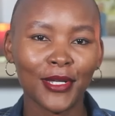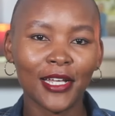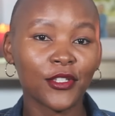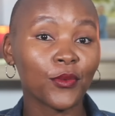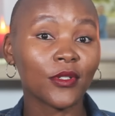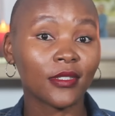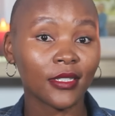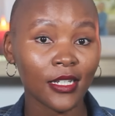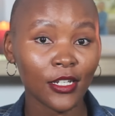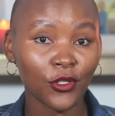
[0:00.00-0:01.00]
But as you will
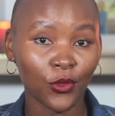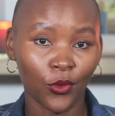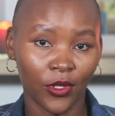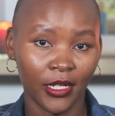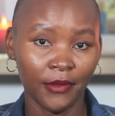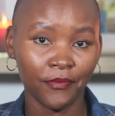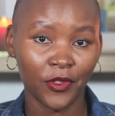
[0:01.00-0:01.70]
see shortly,